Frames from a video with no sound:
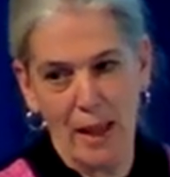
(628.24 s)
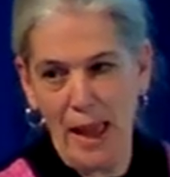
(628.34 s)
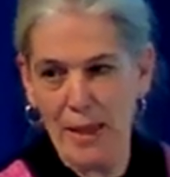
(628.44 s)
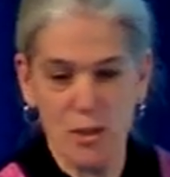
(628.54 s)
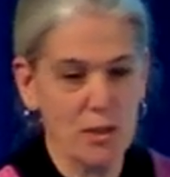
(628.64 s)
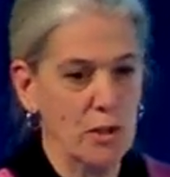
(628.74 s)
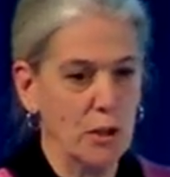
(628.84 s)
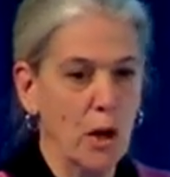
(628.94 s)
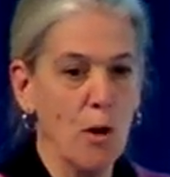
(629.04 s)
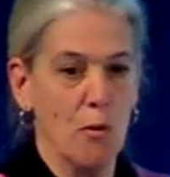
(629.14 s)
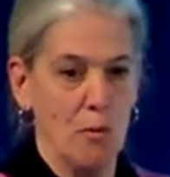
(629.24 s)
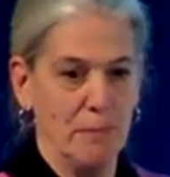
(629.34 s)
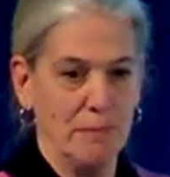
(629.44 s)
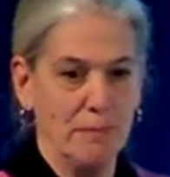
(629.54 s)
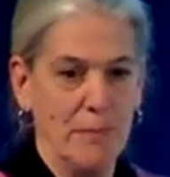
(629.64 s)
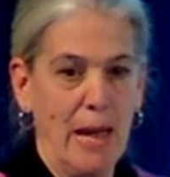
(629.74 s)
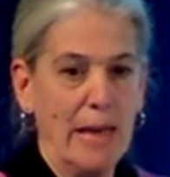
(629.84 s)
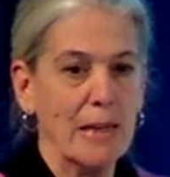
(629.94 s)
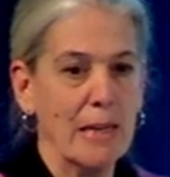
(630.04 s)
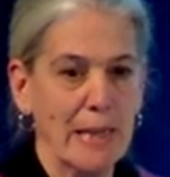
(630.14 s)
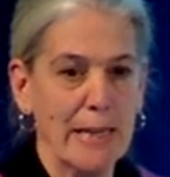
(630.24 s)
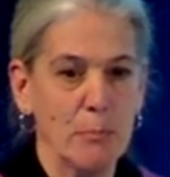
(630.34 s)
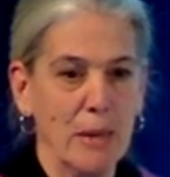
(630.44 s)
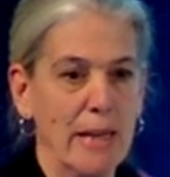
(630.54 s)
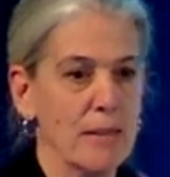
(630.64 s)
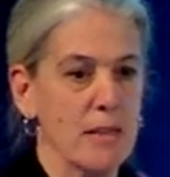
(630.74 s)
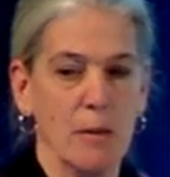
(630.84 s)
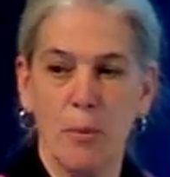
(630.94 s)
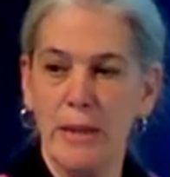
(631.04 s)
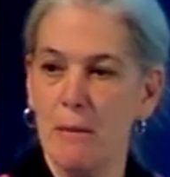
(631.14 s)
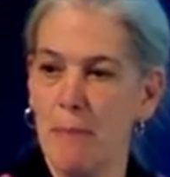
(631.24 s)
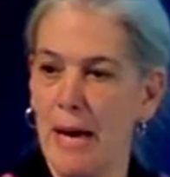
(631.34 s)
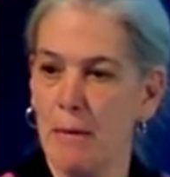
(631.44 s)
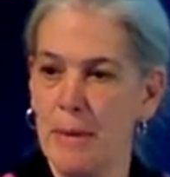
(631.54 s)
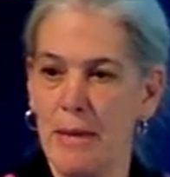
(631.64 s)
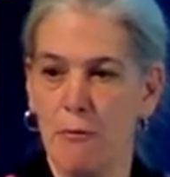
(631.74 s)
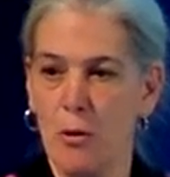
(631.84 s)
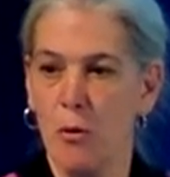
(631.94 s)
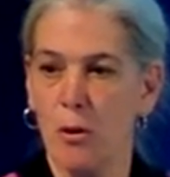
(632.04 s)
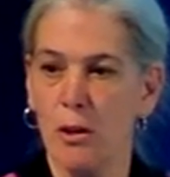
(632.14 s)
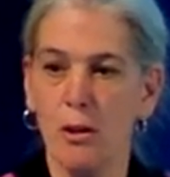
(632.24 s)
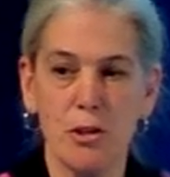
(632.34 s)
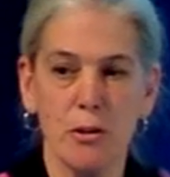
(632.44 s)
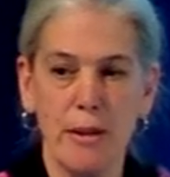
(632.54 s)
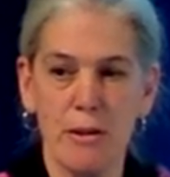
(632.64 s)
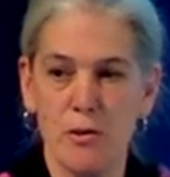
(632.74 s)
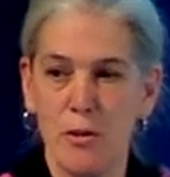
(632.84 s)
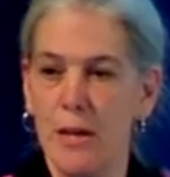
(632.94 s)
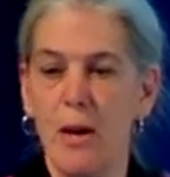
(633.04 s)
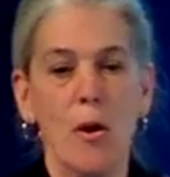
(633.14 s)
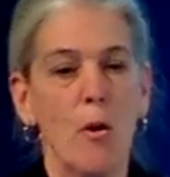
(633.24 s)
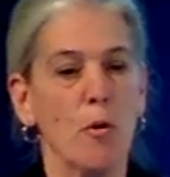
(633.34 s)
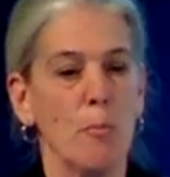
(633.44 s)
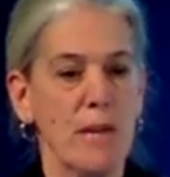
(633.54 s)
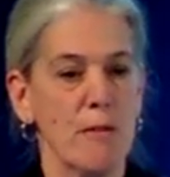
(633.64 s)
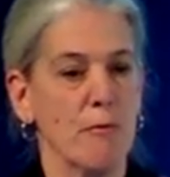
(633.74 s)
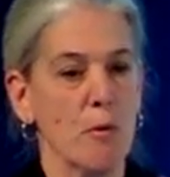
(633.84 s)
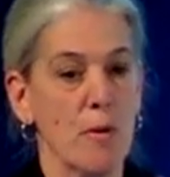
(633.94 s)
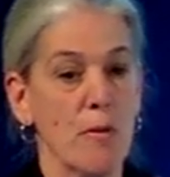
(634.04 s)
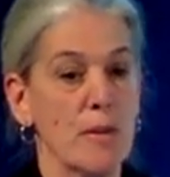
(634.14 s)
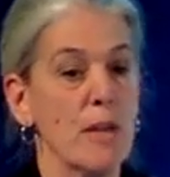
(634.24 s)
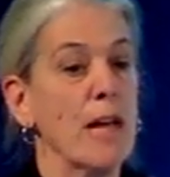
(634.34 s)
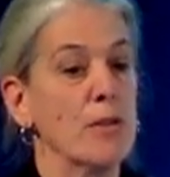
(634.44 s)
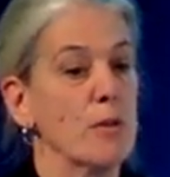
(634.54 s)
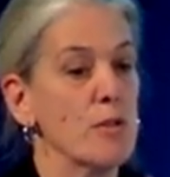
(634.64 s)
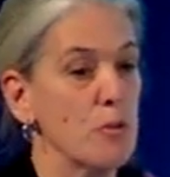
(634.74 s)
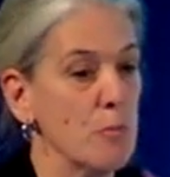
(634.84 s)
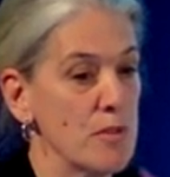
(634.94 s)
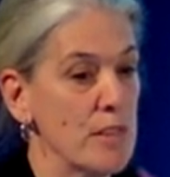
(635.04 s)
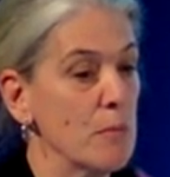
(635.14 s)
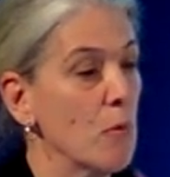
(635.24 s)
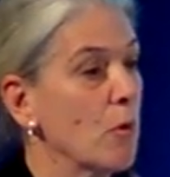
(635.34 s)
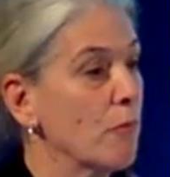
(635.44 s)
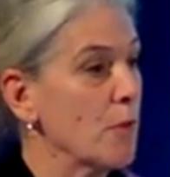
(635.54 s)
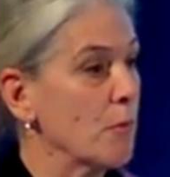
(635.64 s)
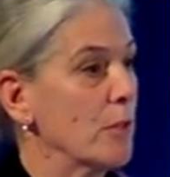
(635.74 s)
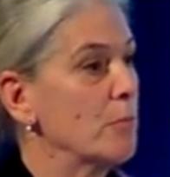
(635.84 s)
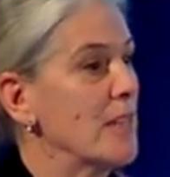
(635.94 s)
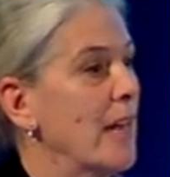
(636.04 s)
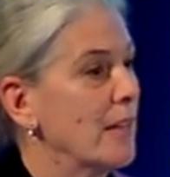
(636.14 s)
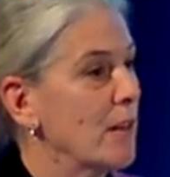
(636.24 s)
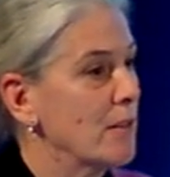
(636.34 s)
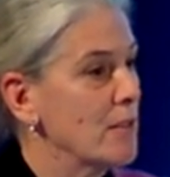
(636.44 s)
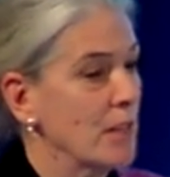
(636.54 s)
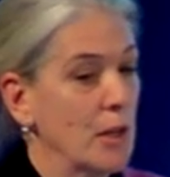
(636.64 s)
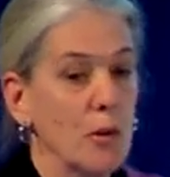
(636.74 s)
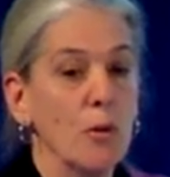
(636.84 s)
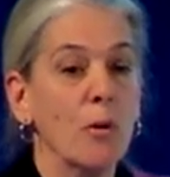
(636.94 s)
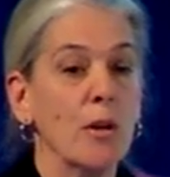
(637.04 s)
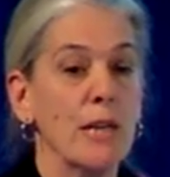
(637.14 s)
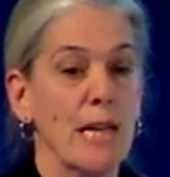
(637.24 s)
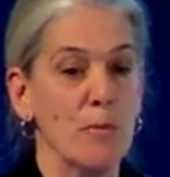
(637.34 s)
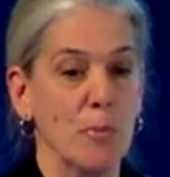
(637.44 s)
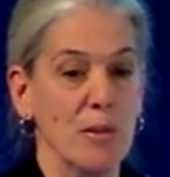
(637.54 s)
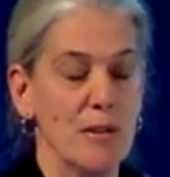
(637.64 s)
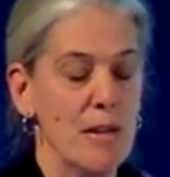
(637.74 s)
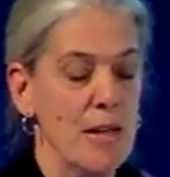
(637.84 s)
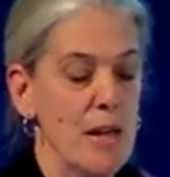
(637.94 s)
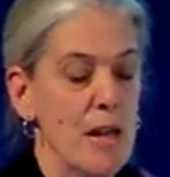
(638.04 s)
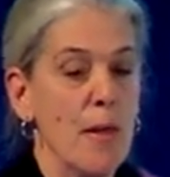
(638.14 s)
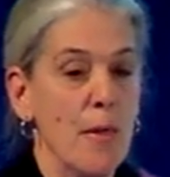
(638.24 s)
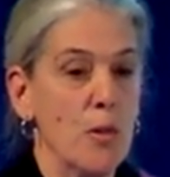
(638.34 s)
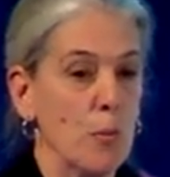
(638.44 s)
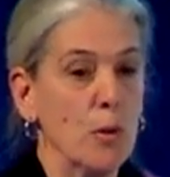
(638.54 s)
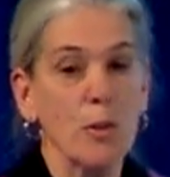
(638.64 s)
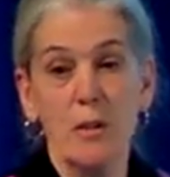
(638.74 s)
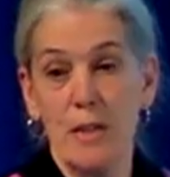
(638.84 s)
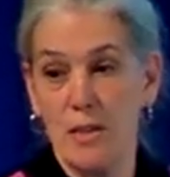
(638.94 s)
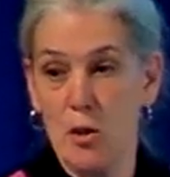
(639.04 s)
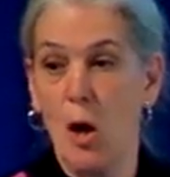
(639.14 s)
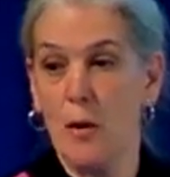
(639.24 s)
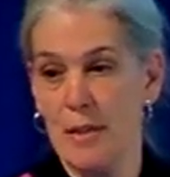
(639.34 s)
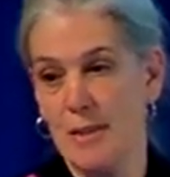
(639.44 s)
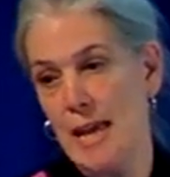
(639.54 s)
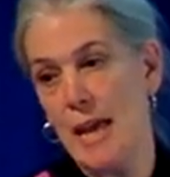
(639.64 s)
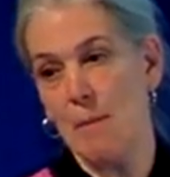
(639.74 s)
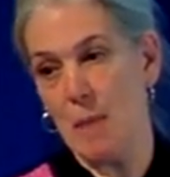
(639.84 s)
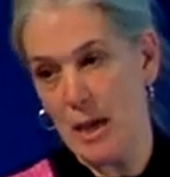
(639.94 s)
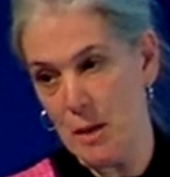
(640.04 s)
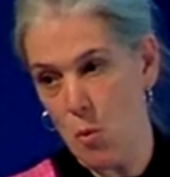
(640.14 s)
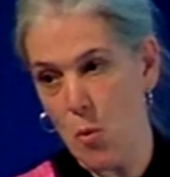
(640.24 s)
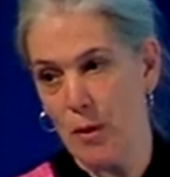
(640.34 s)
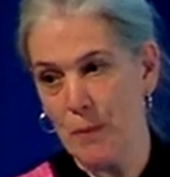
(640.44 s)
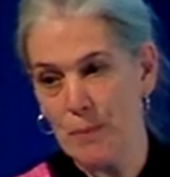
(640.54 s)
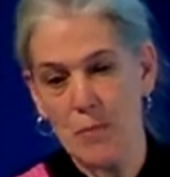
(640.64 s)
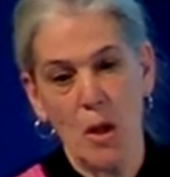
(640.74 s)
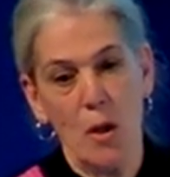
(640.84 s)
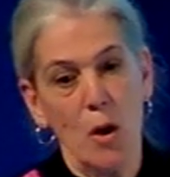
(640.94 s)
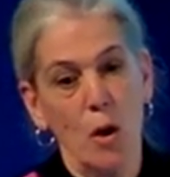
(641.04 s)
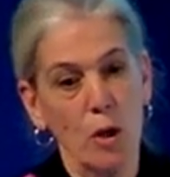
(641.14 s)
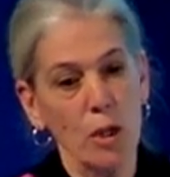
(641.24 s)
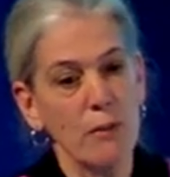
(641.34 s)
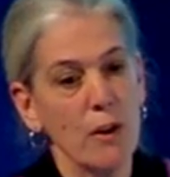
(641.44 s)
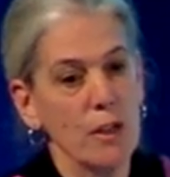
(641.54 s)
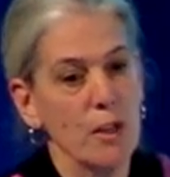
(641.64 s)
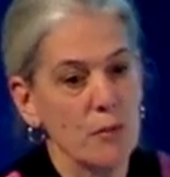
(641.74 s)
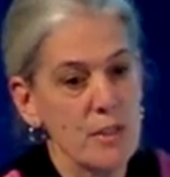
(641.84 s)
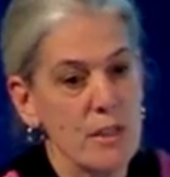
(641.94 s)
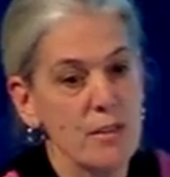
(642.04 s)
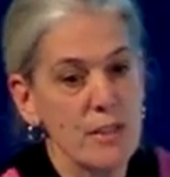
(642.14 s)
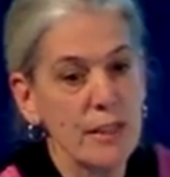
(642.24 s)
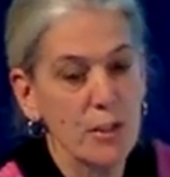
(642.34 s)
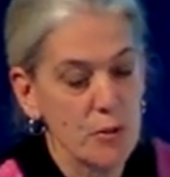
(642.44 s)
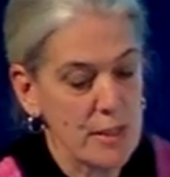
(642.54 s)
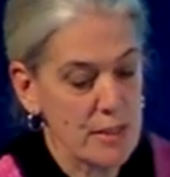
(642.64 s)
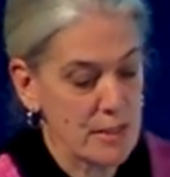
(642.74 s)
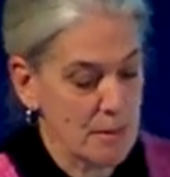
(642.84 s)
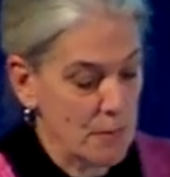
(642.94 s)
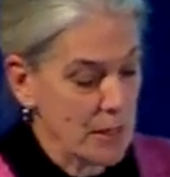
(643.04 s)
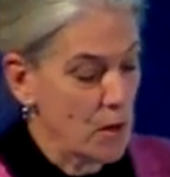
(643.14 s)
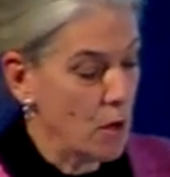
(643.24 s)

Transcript: and just go and collect plants and bring them back, be it for the horticultural industry or be it for the Natural History Museum or for the Royal Botanic Gardens at Kew or at Edinburgh. The world is not the same anymore all of our countries are signatories to something